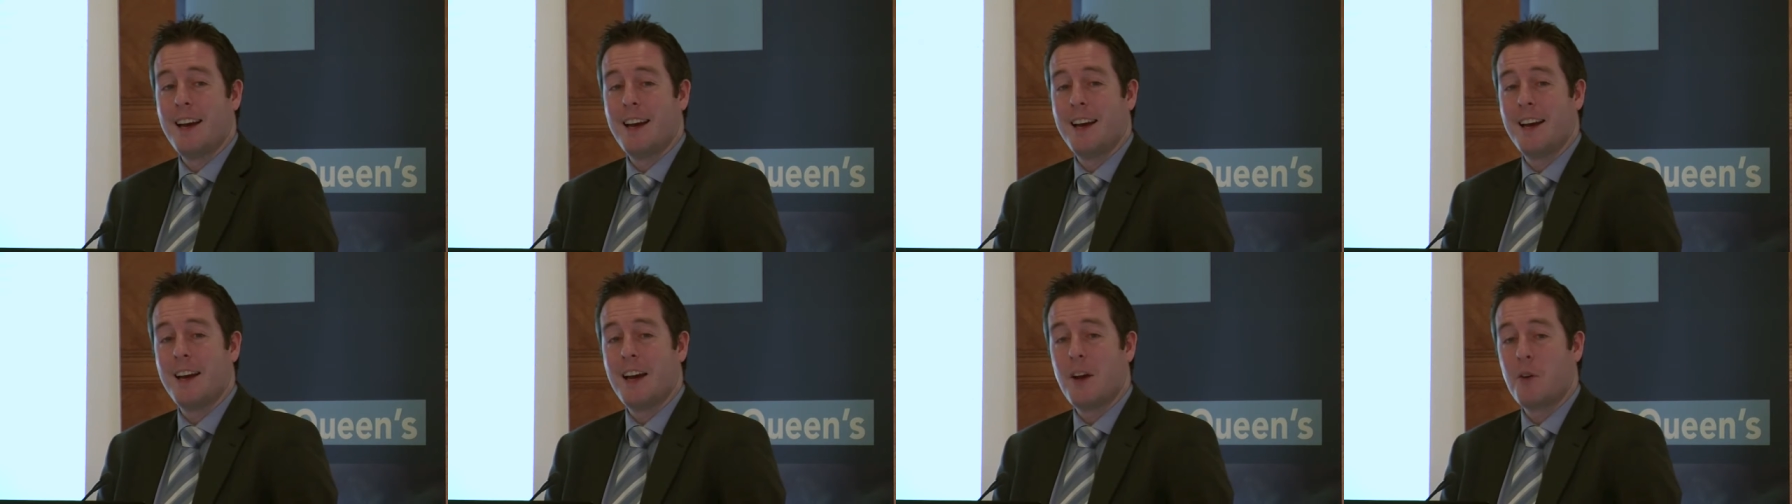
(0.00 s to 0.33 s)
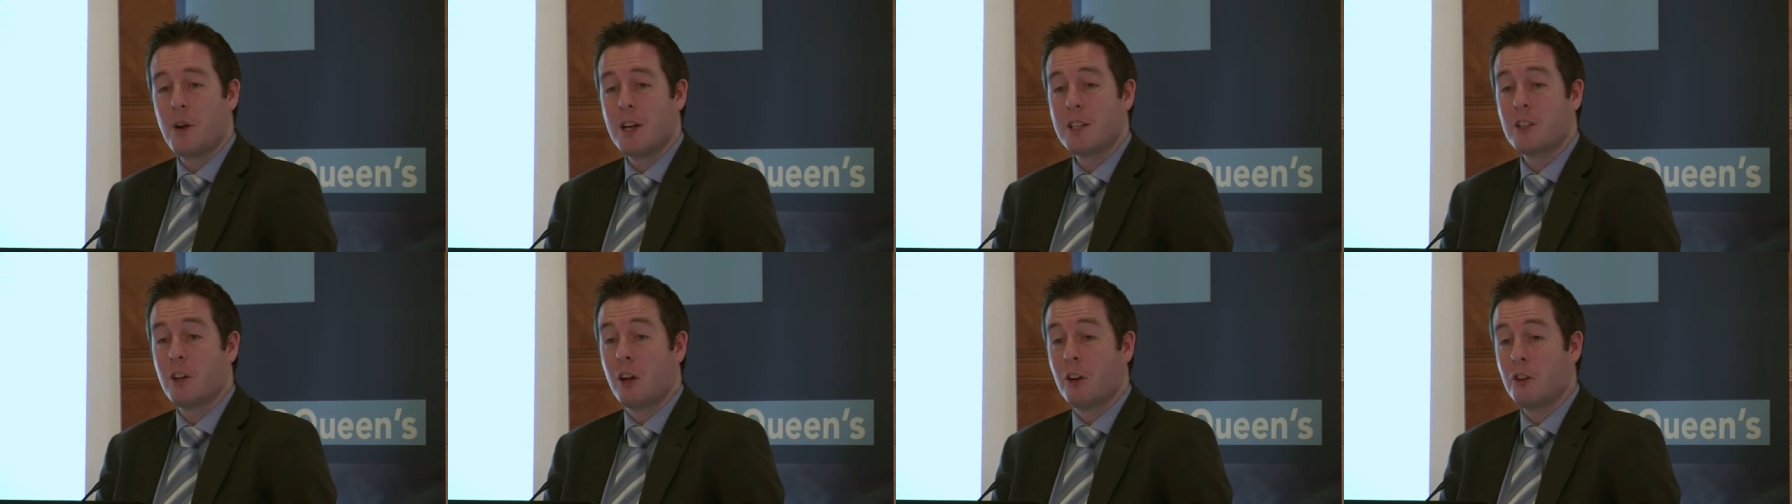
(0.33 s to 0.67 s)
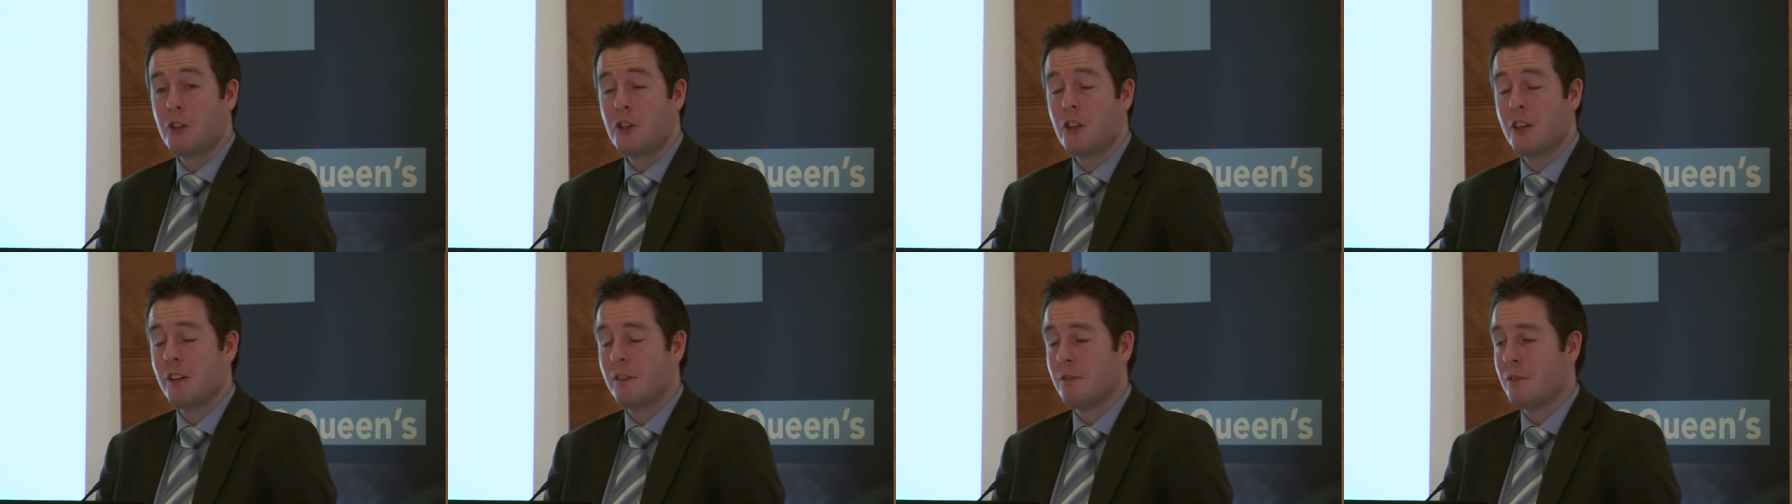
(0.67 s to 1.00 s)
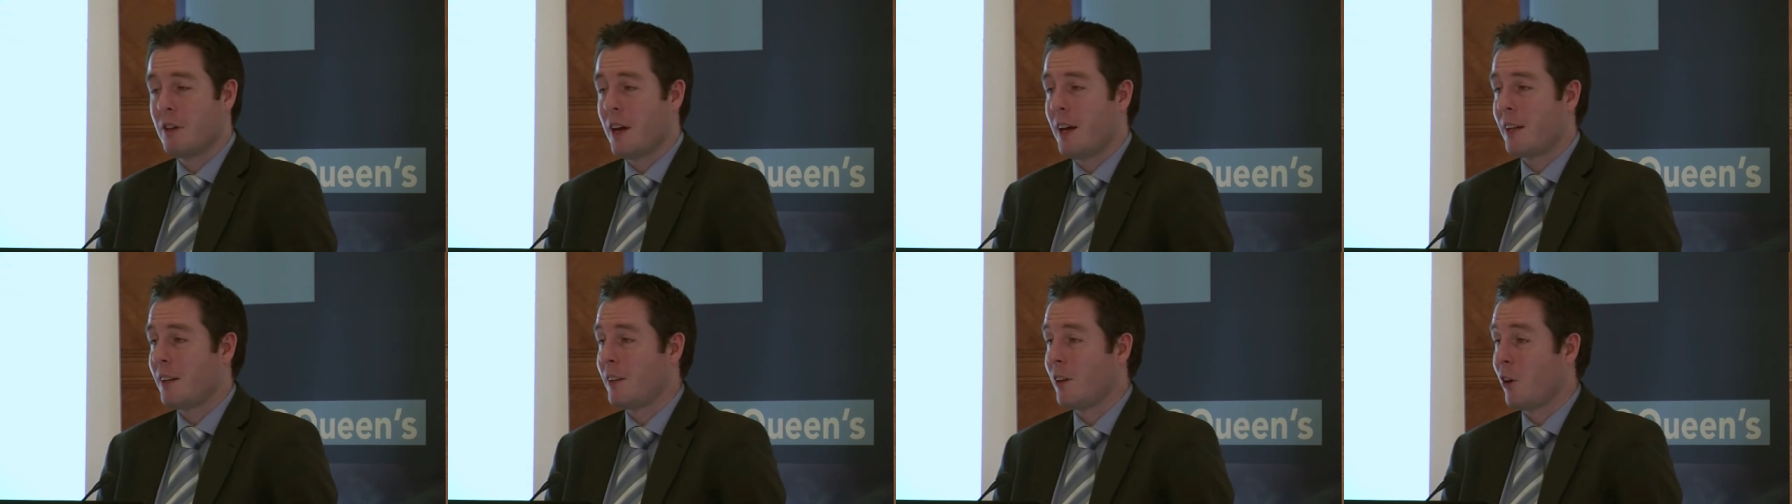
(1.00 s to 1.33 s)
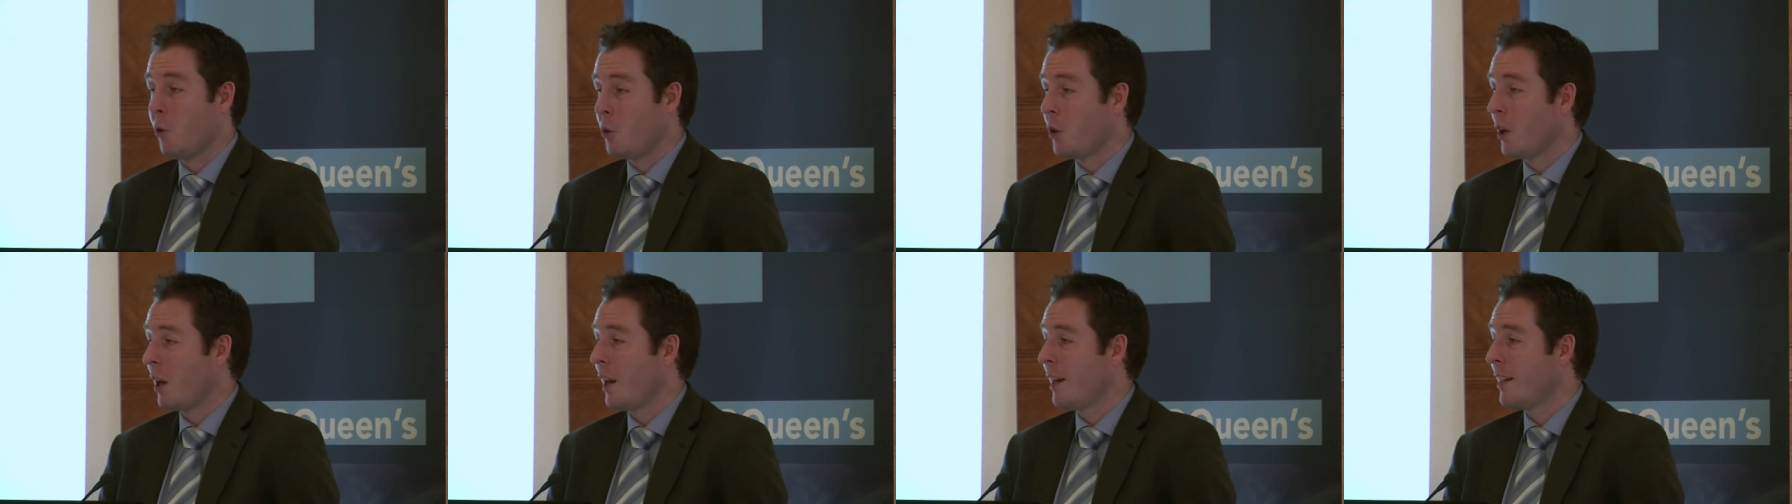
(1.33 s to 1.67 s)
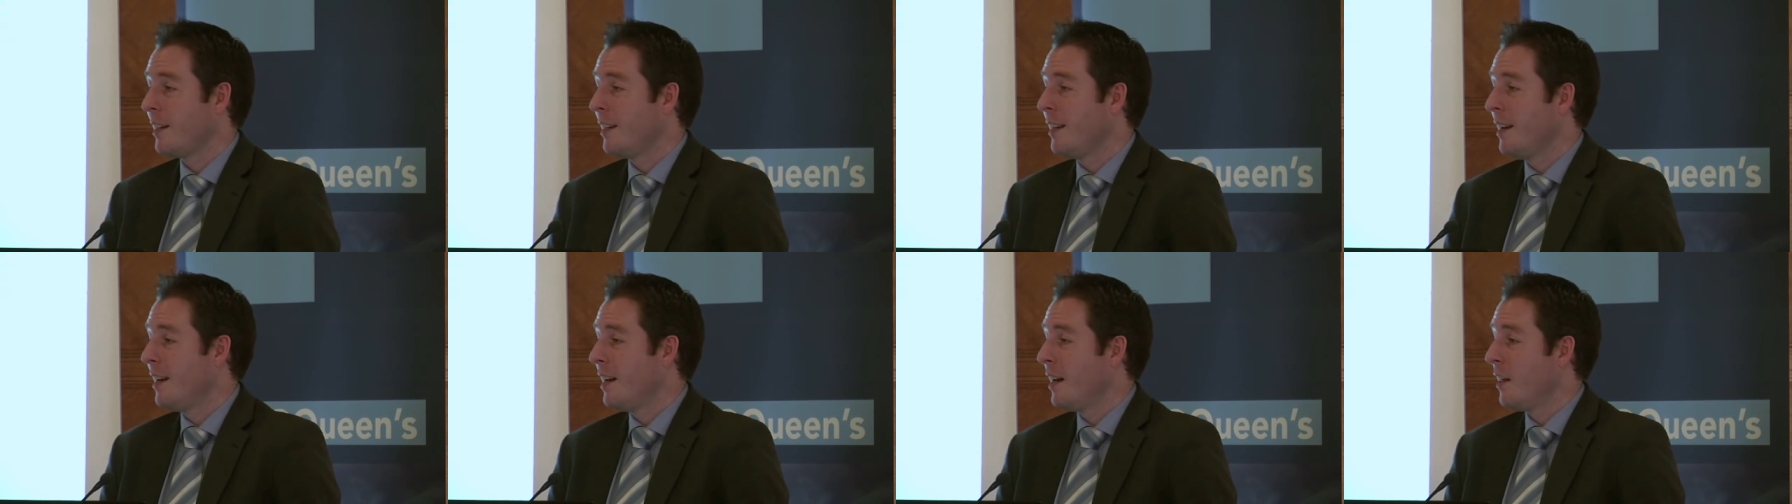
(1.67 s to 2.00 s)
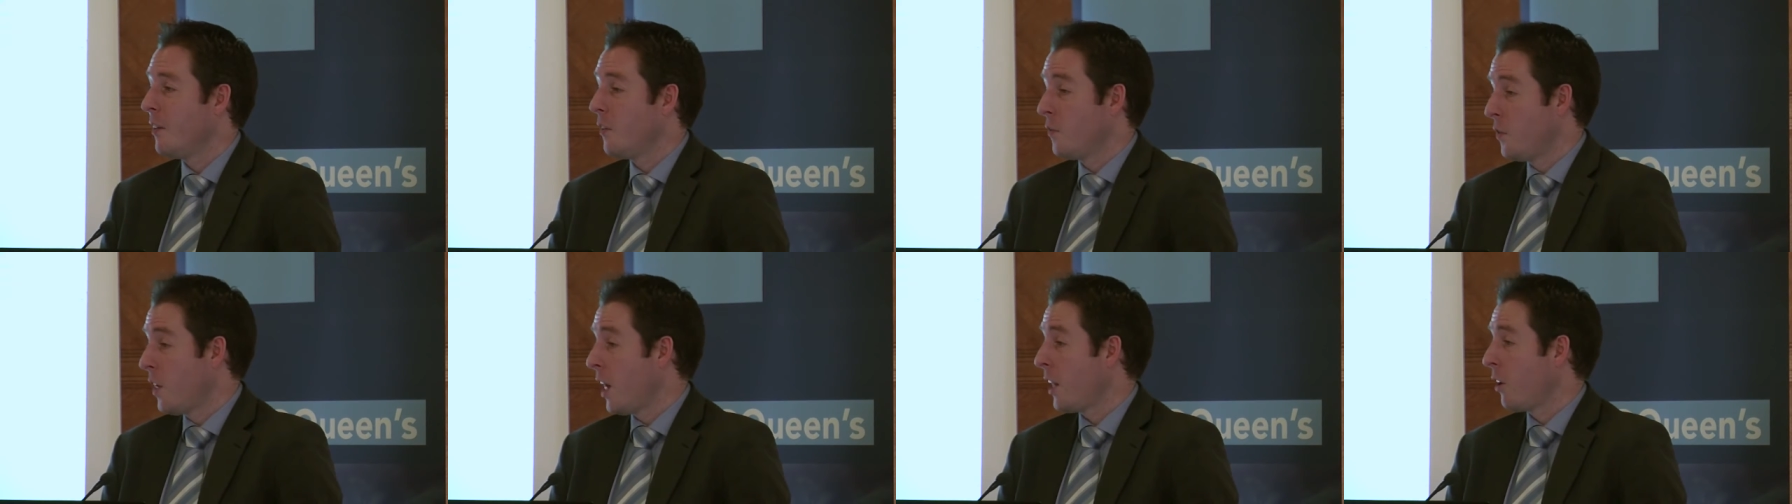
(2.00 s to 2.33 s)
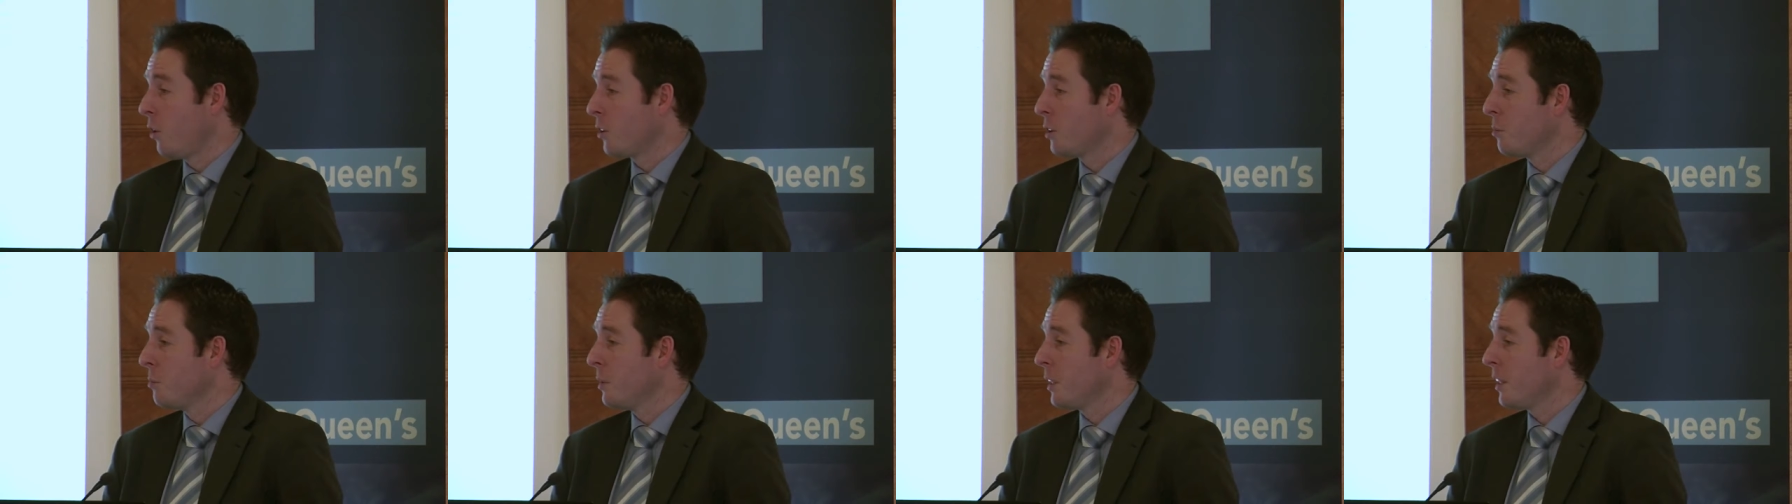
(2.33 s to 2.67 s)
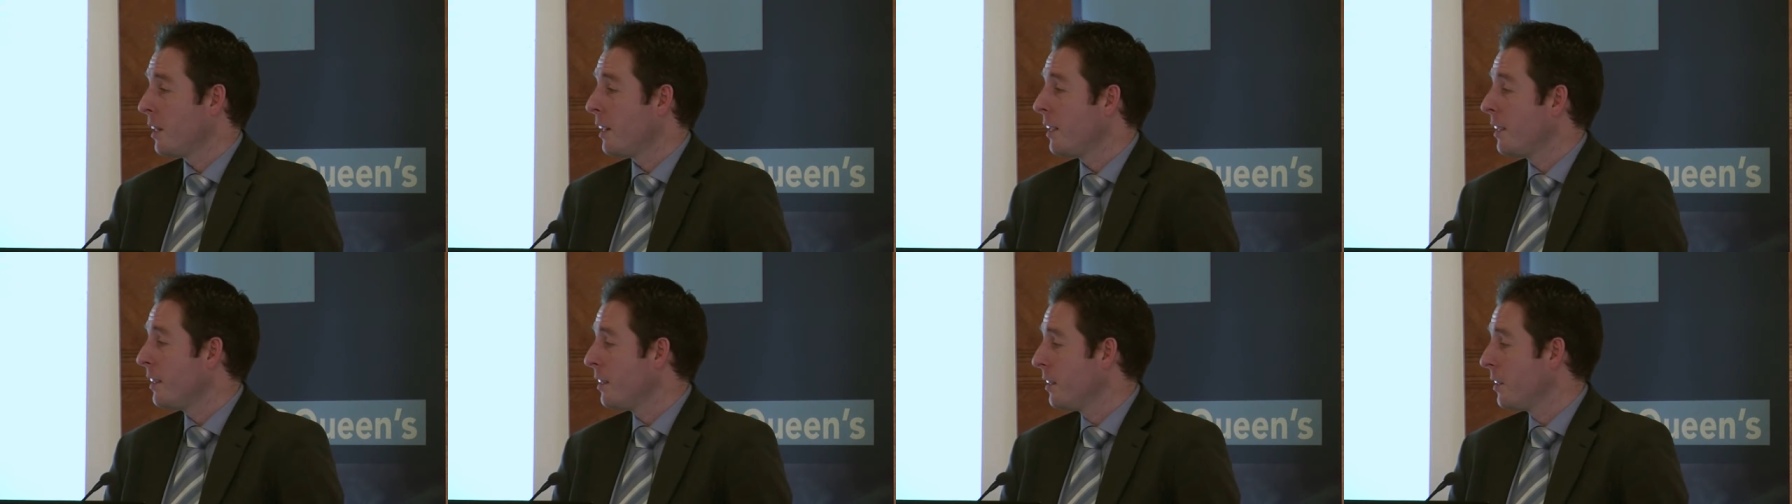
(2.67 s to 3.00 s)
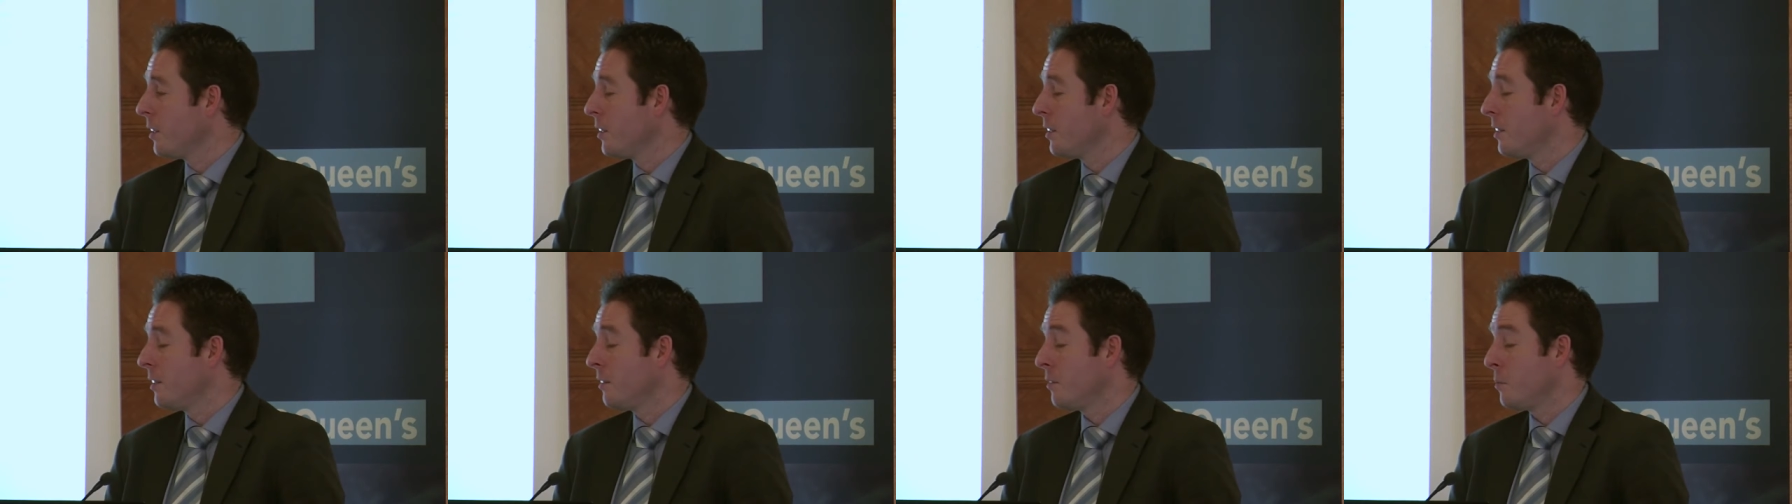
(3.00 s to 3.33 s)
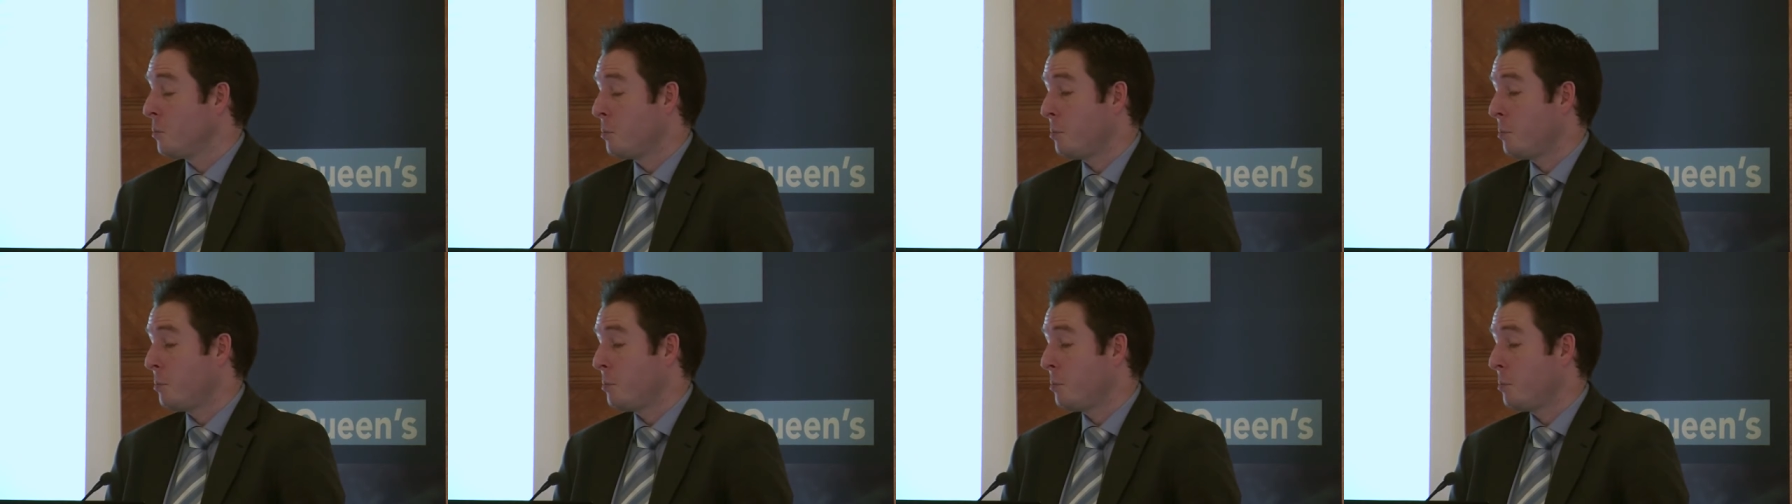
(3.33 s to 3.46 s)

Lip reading: a resolution of that locally, that ultimately can